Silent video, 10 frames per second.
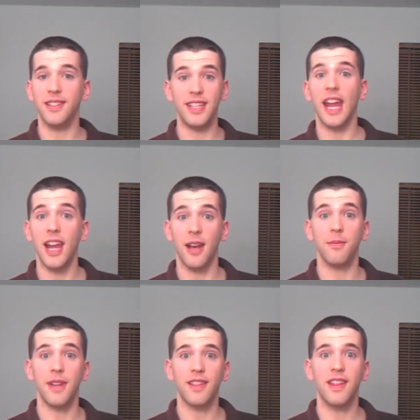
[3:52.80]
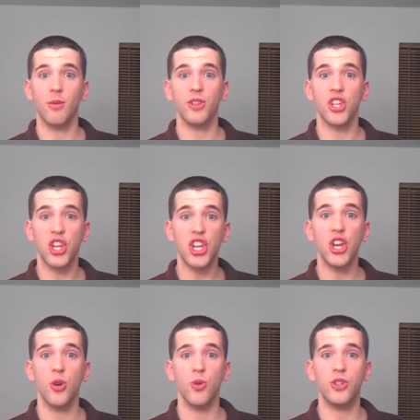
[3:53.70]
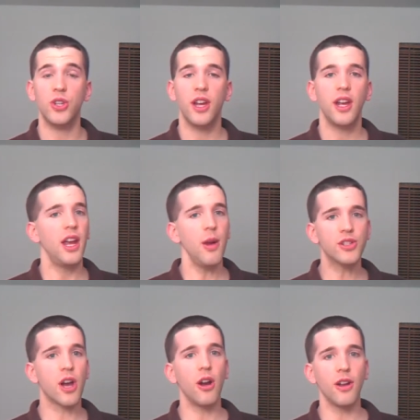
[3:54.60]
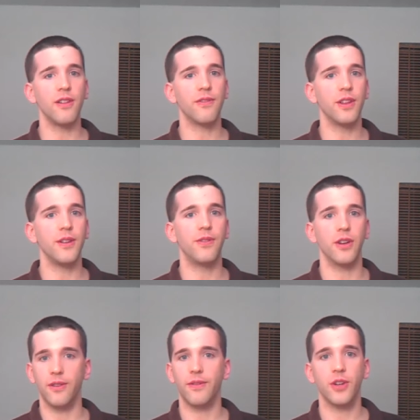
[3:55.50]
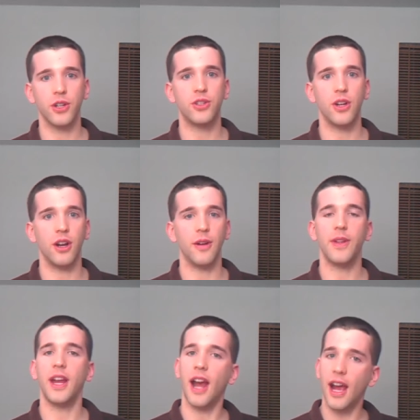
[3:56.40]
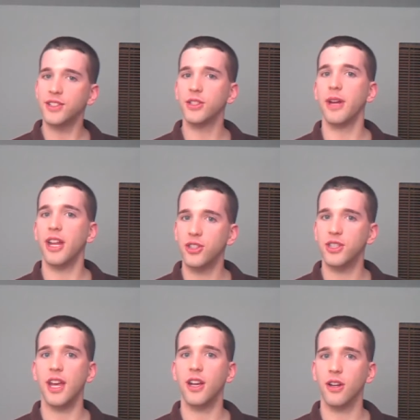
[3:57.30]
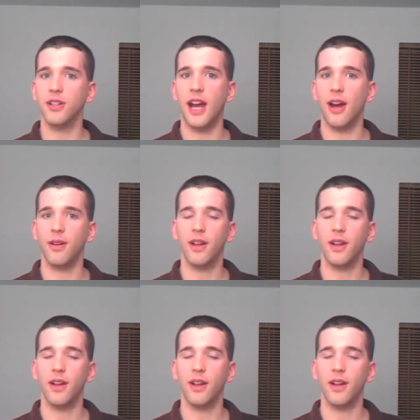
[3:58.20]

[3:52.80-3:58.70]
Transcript: Damn, that thing was huge. It was harder than Fleetfoot, for sure, and I still managed to take her down.